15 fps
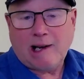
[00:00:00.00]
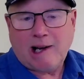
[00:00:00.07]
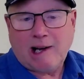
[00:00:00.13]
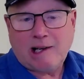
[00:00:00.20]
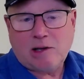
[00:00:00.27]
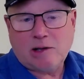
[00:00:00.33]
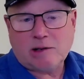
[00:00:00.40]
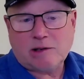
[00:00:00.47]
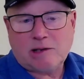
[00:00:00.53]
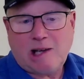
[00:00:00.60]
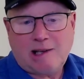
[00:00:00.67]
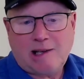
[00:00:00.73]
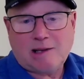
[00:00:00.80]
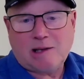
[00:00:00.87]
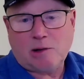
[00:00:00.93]
I could
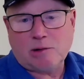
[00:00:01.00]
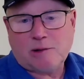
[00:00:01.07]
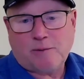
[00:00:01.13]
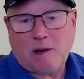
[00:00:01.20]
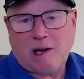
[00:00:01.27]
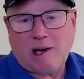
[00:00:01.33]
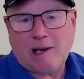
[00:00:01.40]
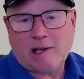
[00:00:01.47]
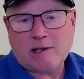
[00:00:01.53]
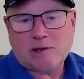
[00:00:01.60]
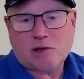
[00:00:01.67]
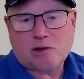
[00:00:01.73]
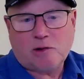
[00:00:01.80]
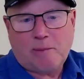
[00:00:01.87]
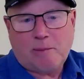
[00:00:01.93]
take those flies,
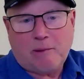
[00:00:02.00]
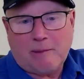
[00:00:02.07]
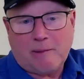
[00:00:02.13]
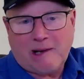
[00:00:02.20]
strip them,